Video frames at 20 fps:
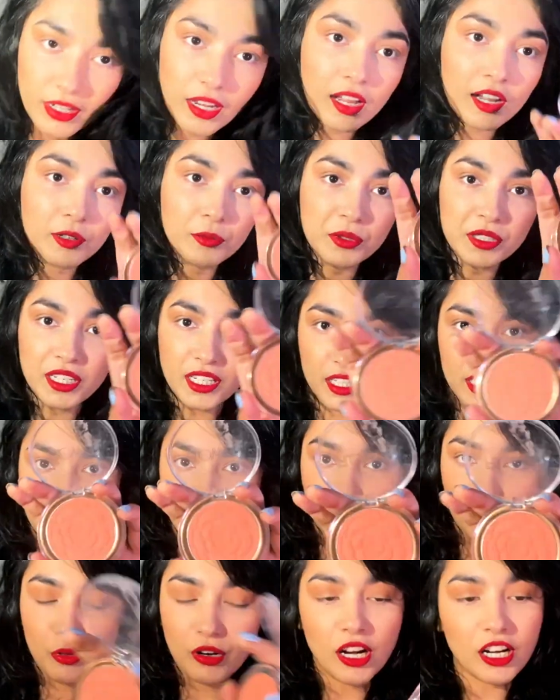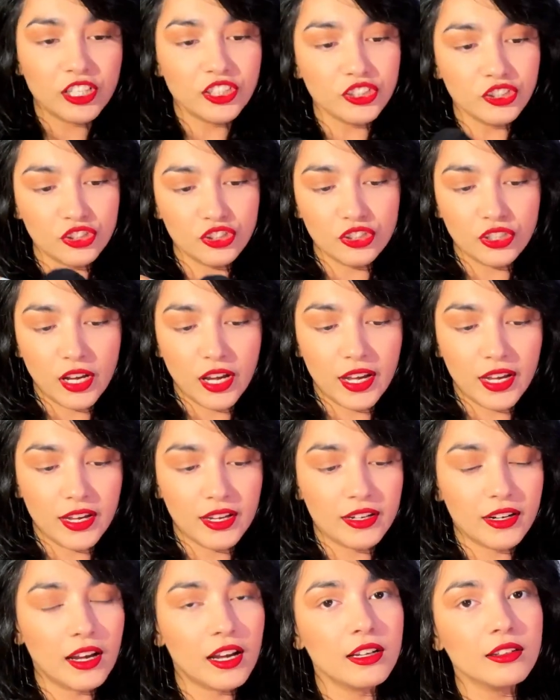Now I'll be taking the blush
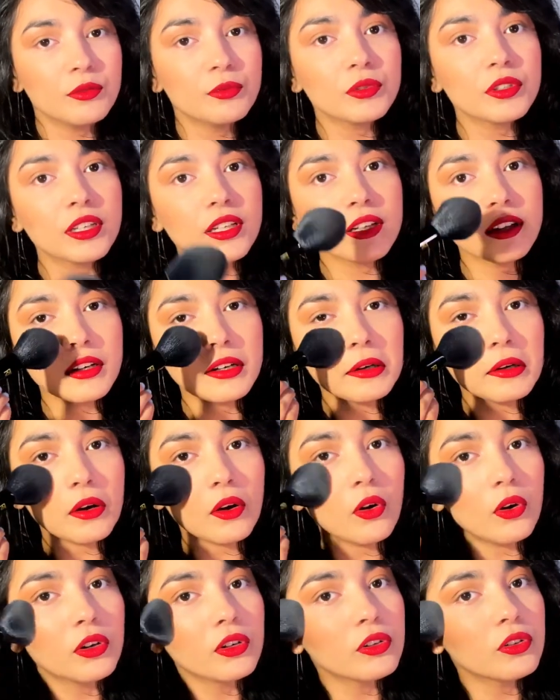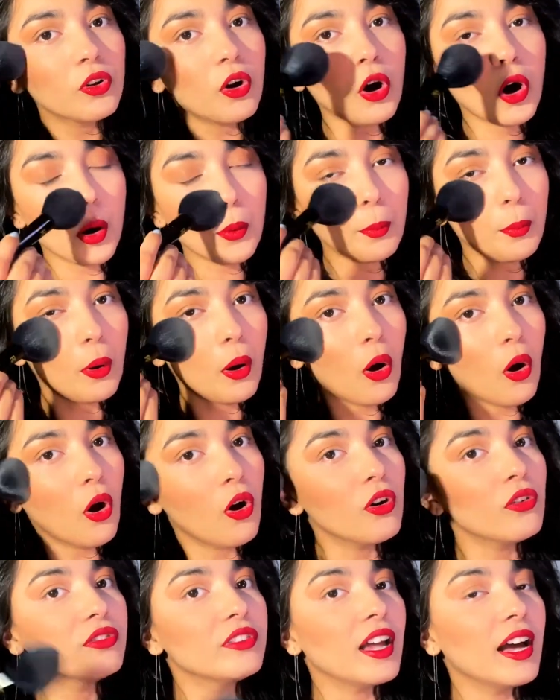and I'll be putting it on top
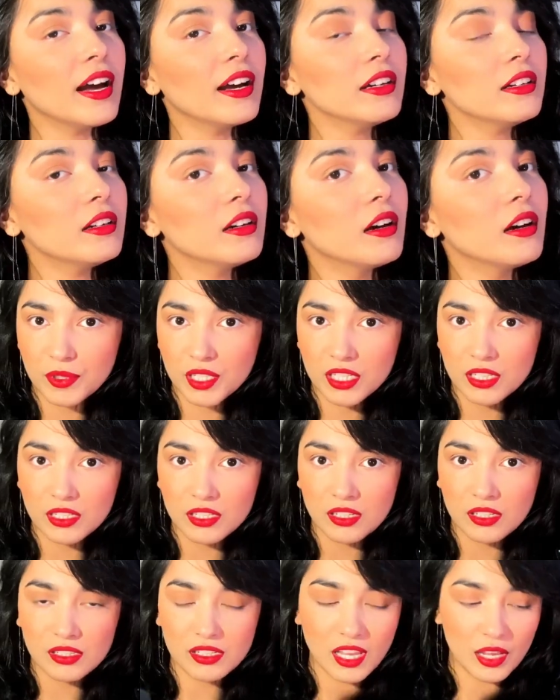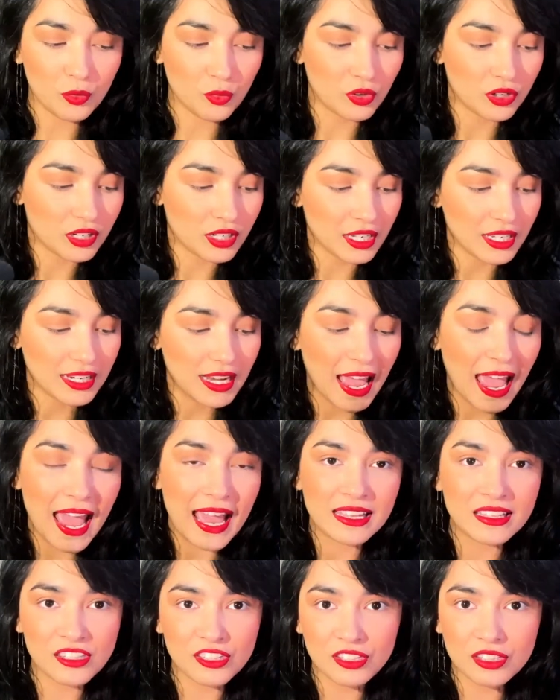of that, because I want to
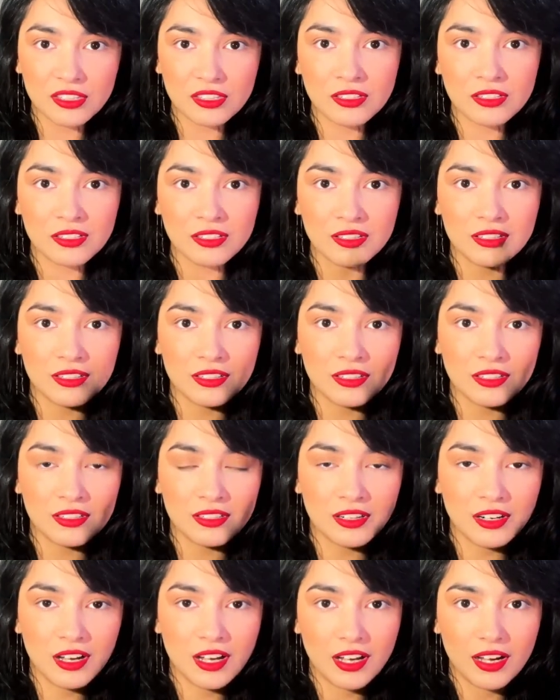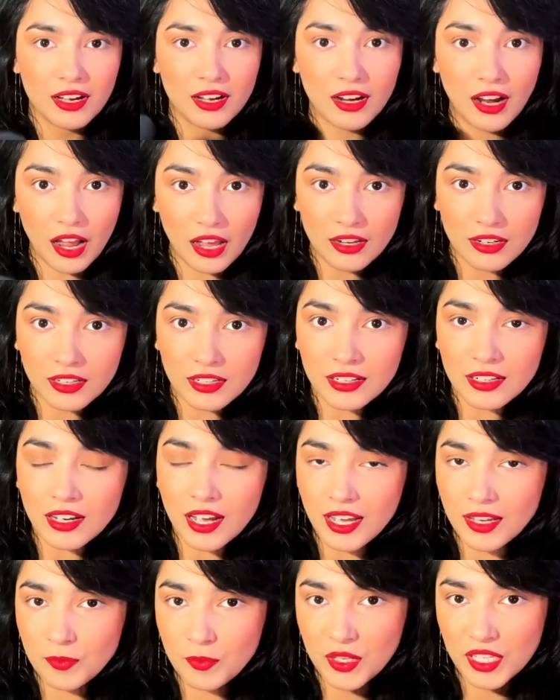enhance the color
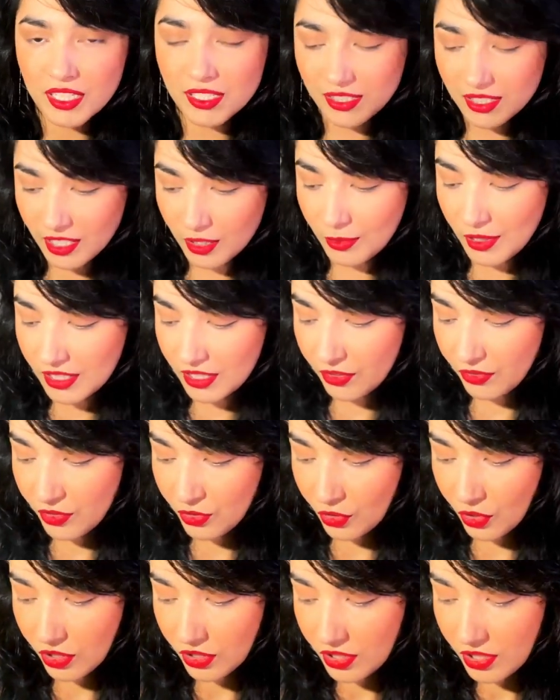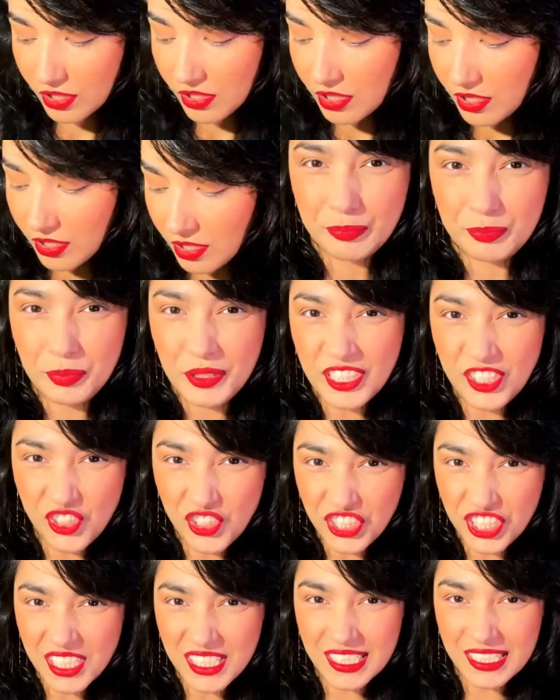and make it seem as if it's not just
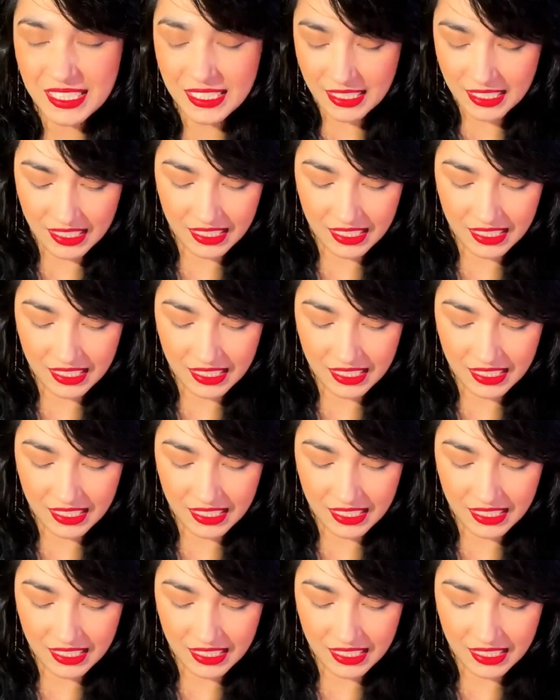peachy.